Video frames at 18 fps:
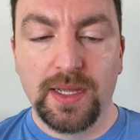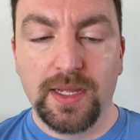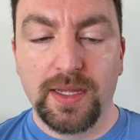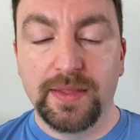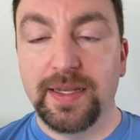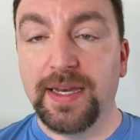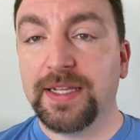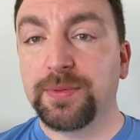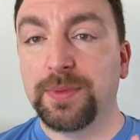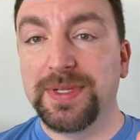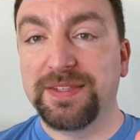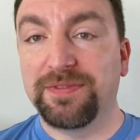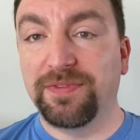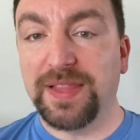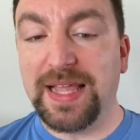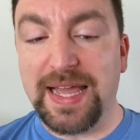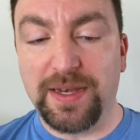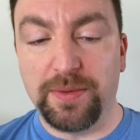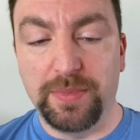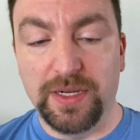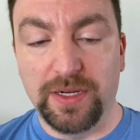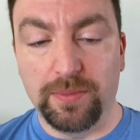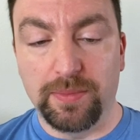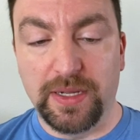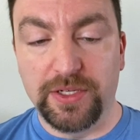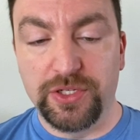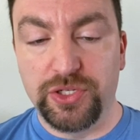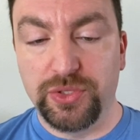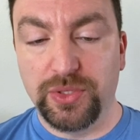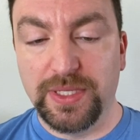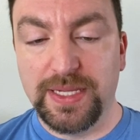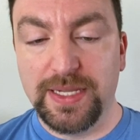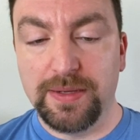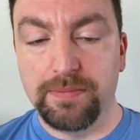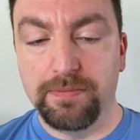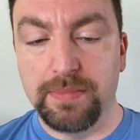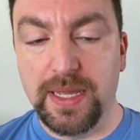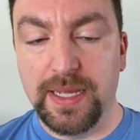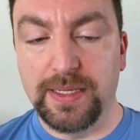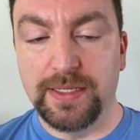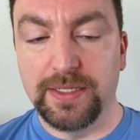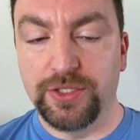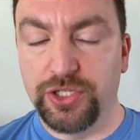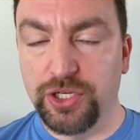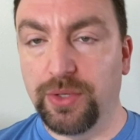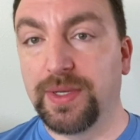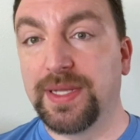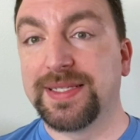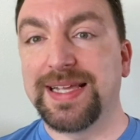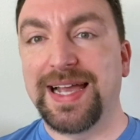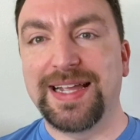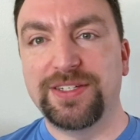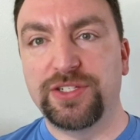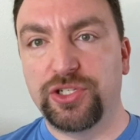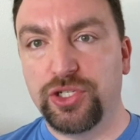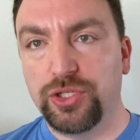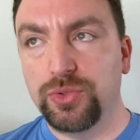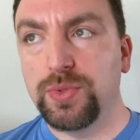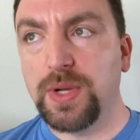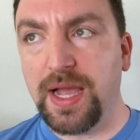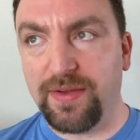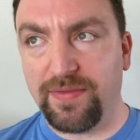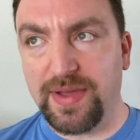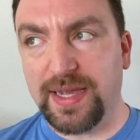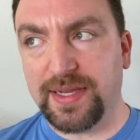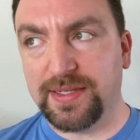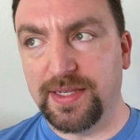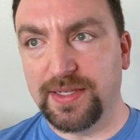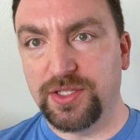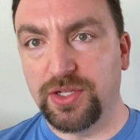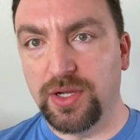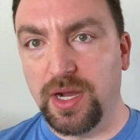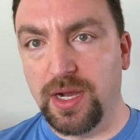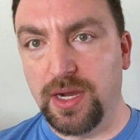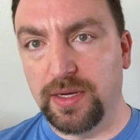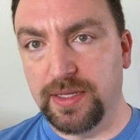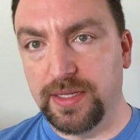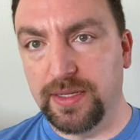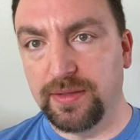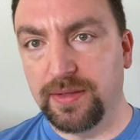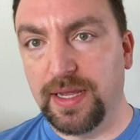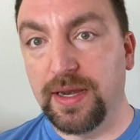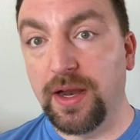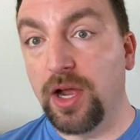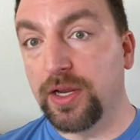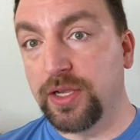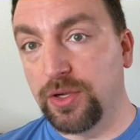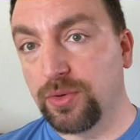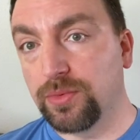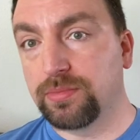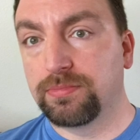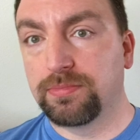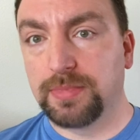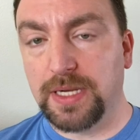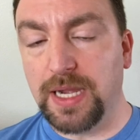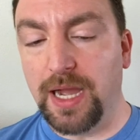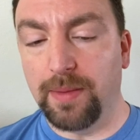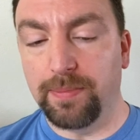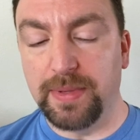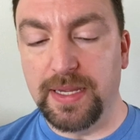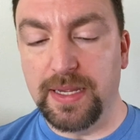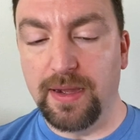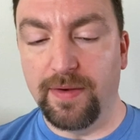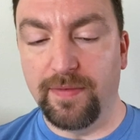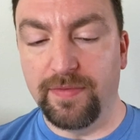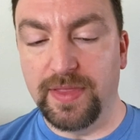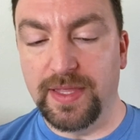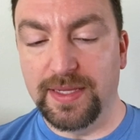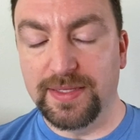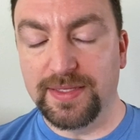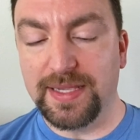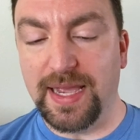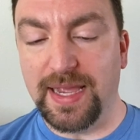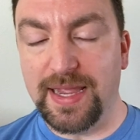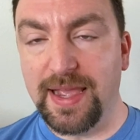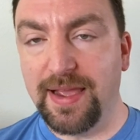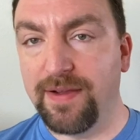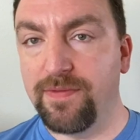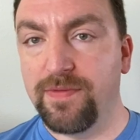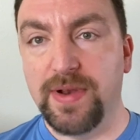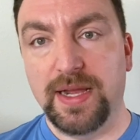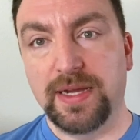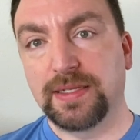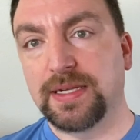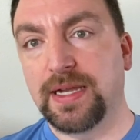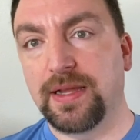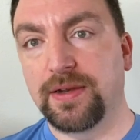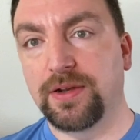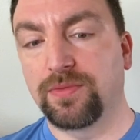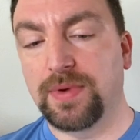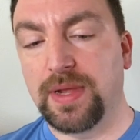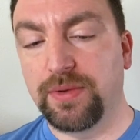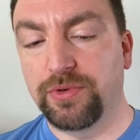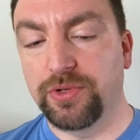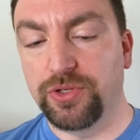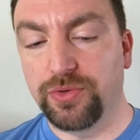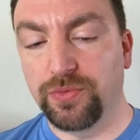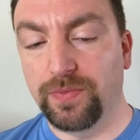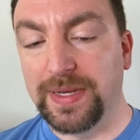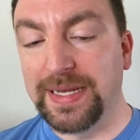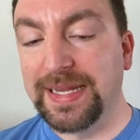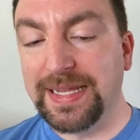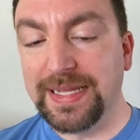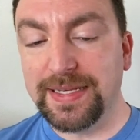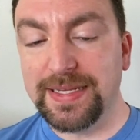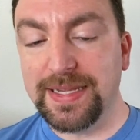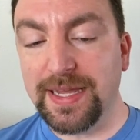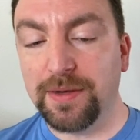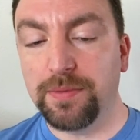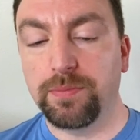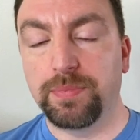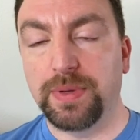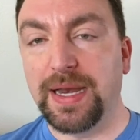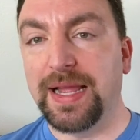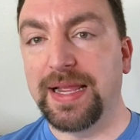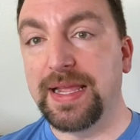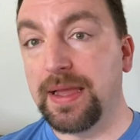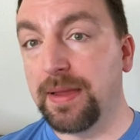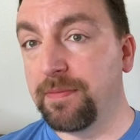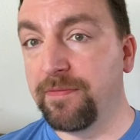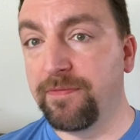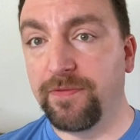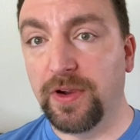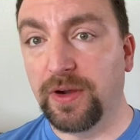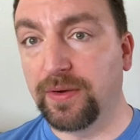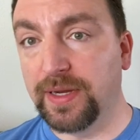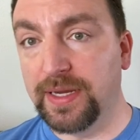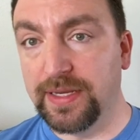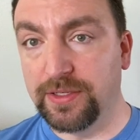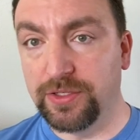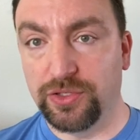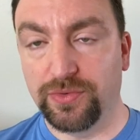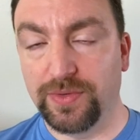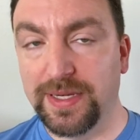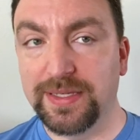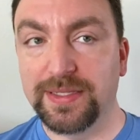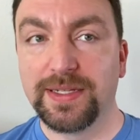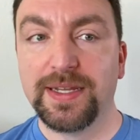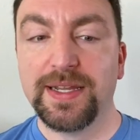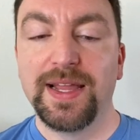The next one is Vladimir by Julia May Jonas. I do have access to audio, an audio copy of this. I have not gotten around to reading it yet, but I am very intrigued.